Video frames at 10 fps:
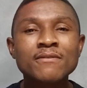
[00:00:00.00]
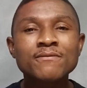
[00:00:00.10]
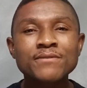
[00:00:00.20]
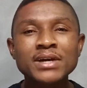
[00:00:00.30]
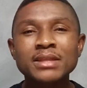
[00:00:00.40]

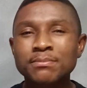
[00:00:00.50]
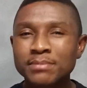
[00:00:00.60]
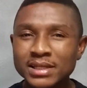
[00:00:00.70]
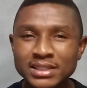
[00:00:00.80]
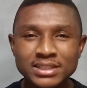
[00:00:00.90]
Faith
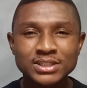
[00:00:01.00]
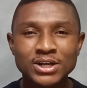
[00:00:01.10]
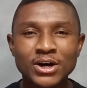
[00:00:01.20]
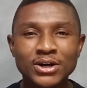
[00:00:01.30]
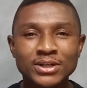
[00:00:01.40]
pleases
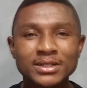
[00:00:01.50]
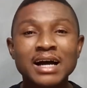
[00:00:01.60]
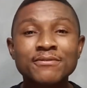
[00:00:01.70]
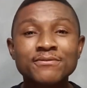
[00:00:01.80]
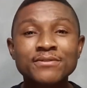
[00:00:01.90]
God,
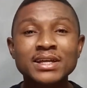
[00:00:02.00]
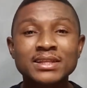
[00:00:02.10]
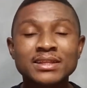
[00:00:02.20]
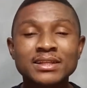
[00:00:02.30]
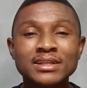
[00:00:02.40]
and
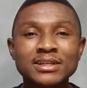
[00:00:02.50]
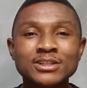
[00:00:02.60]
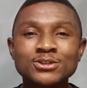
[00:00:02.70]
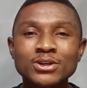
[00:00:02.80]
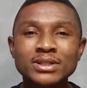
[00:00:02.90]
faith
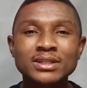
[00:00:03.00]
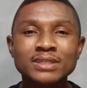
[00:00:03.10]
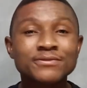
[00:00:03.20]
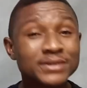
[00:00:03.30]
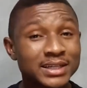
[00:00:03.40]
is not
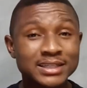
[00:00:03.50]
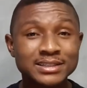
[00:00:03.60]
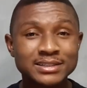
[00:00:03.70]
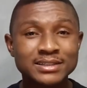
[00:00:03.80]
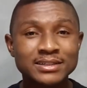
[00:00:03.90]

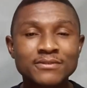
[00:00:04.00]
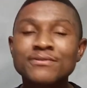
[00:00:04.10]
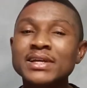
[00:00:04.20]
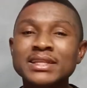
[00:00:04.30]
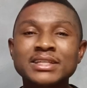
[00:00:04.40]
feelings.
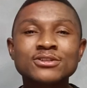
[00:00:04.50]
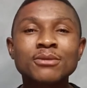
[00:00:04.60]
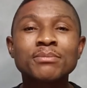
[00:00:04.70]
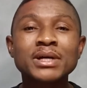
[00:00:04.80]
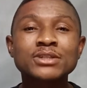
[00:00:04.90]
Faith is
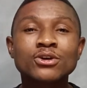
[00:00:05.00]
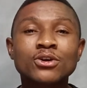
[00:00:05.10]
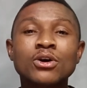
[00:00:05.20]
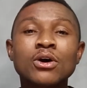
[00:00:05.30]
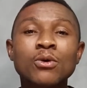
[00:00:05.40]
not based
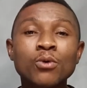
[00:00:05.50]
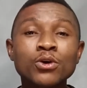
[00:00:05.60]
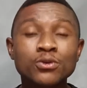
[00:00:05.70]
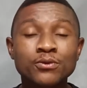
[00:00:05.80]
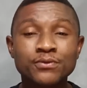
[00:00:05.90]
on
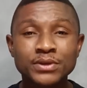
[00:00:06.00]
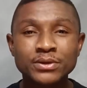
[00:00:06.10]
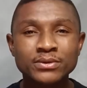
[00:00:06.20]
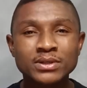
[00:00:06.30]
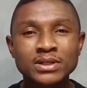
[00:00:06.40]
what you
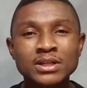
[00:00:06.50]
feel.